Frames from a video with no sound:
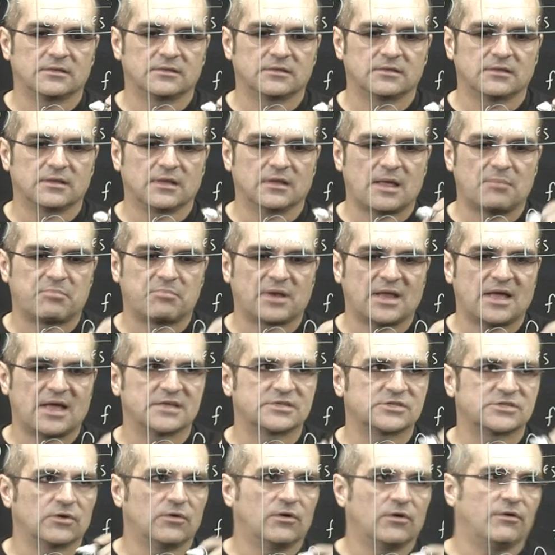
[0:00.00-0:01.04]

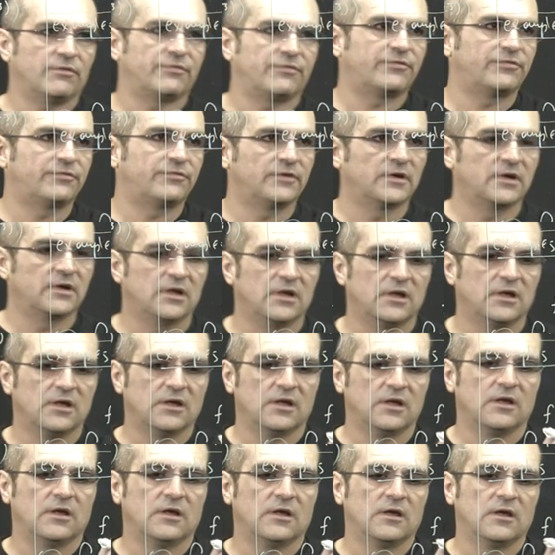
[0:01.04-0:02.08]
Laplace of
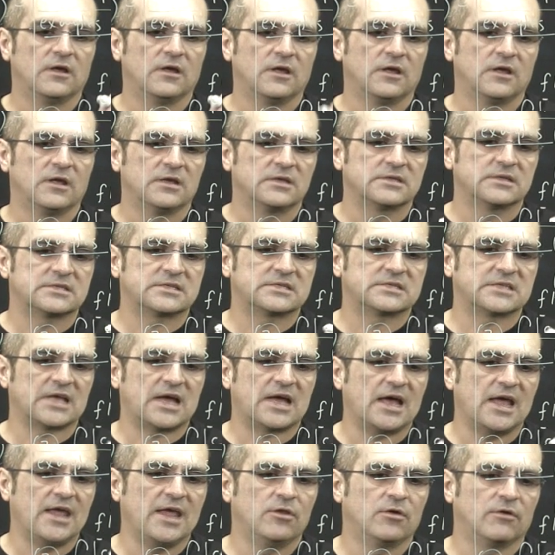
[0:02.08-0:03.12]

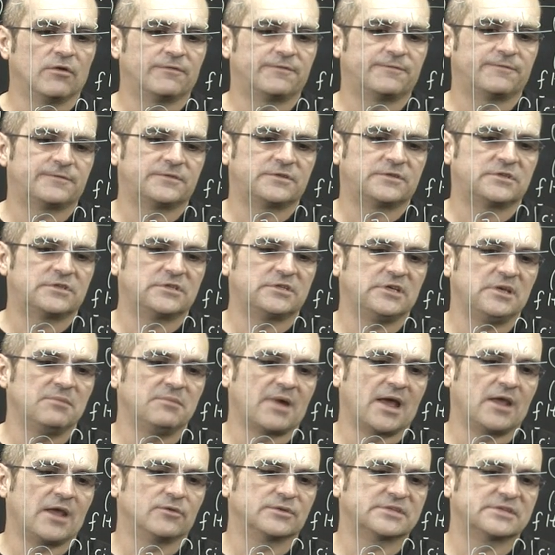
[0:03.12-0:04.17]
sine of t
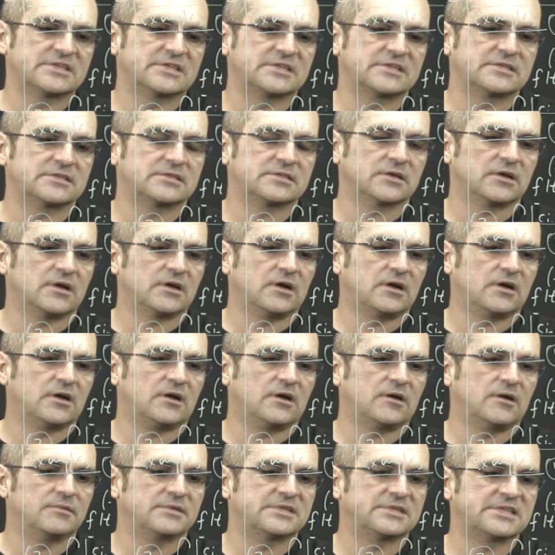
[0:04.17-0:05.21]
minus
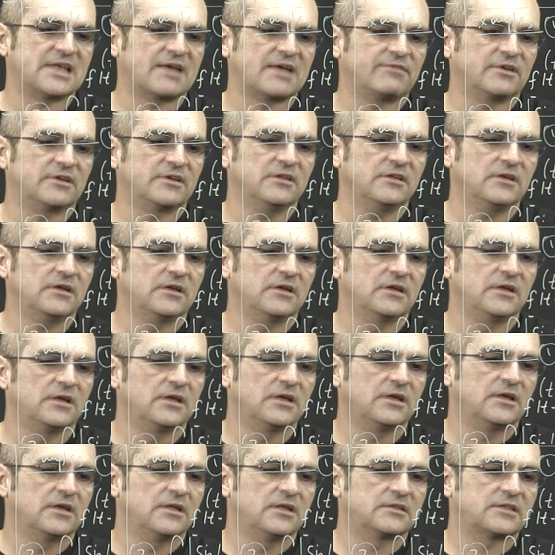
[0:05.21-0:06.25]
7
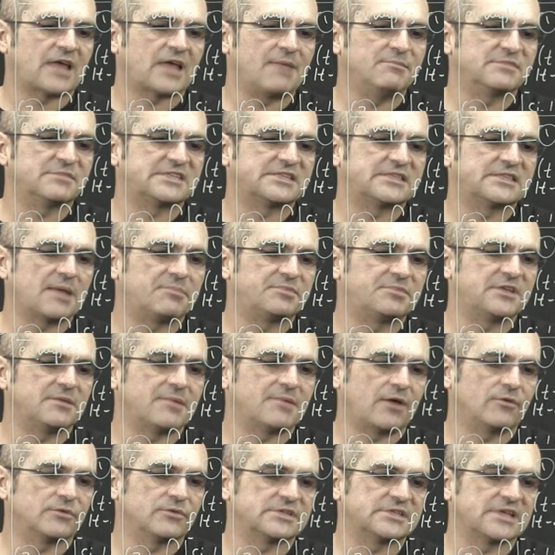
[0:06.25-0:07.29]
times step t
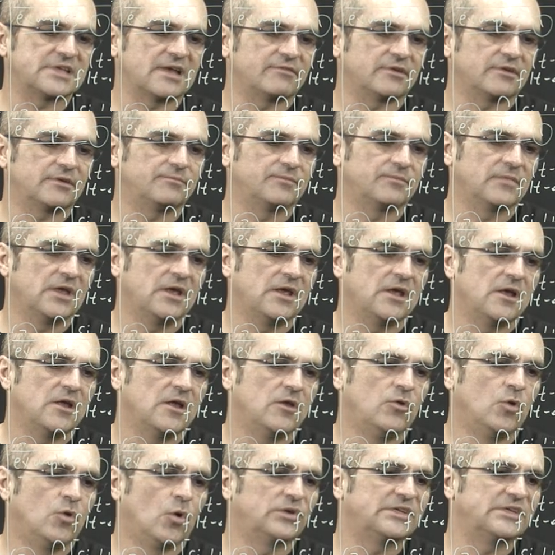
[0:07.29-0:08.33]
minus 7.
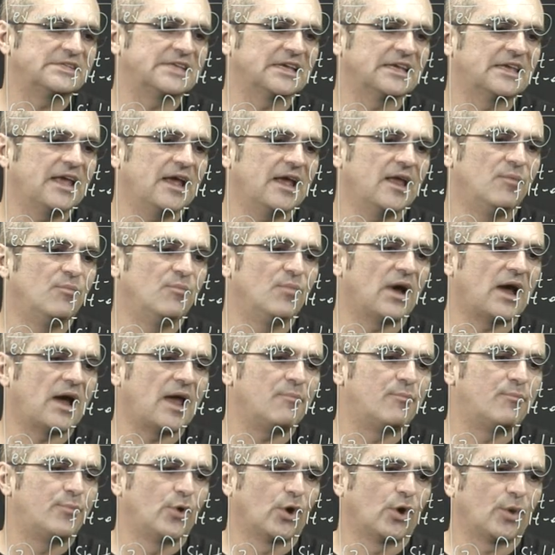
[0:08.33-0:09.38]
Notice again, I
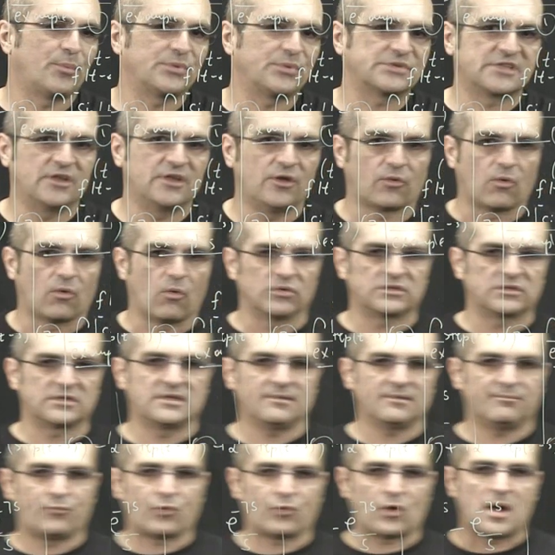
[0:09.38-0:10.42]
purposely wrote
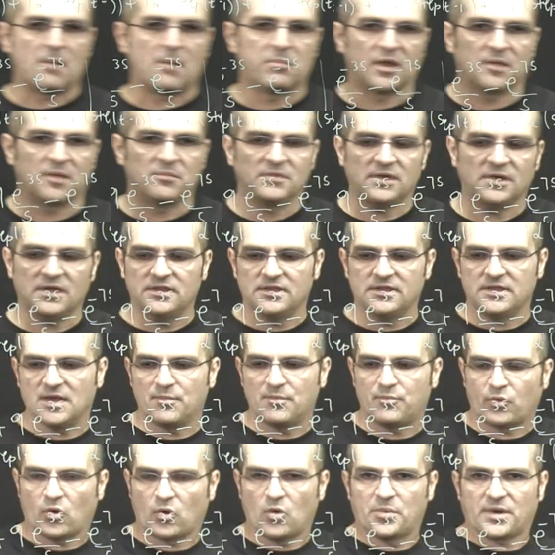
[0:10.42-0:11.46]
the problem in the
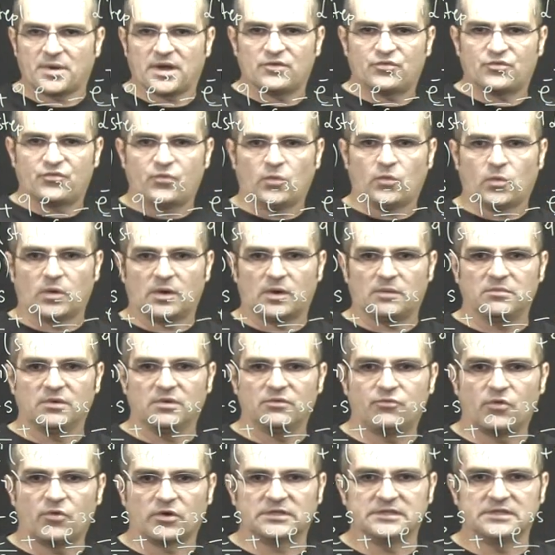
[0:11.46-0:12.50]
appropriate form
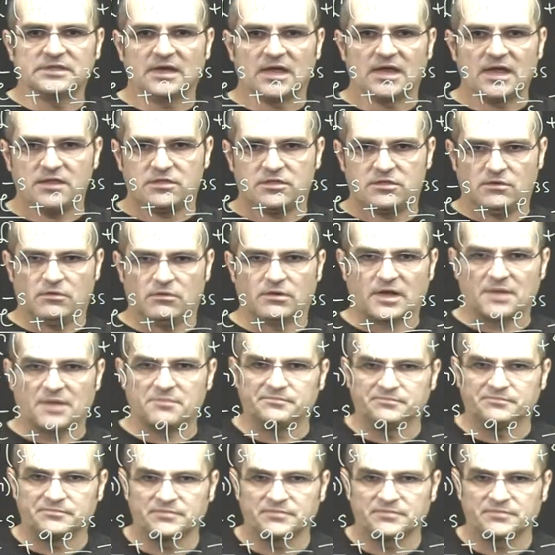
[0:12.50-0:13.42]
for the delay theorem.